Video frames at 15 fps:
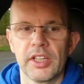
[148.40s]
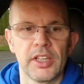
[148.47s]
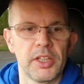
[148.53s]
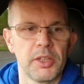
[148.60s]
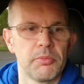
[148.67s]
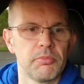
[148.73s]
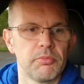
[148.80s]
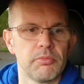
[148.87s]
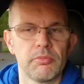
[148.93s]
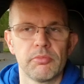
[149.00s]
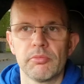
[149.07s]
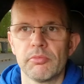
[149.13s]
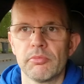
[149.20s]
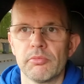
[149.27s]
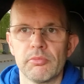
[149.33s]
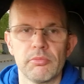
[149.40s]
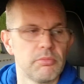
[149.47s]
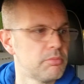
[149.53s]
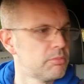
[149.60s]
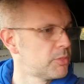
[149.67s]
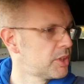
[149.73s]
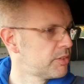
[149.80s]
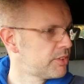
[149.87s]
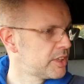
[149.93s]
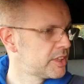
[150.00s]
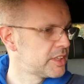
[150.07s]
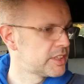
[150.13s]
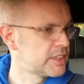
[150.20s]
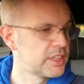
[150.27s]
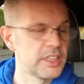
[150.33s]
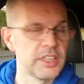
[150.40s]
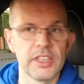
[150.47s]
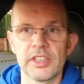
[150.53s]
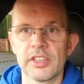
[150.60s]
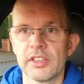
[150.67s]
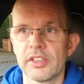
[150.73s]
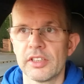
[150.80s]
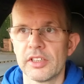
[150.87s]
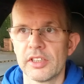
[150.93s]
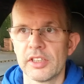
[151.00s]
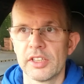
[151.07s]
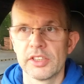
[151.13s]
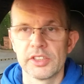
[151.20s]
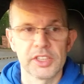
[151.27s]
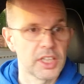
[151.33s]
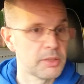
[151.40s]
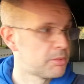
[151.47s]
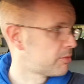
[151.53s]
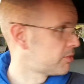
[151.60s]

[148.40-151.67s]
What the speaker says: But if this is the shape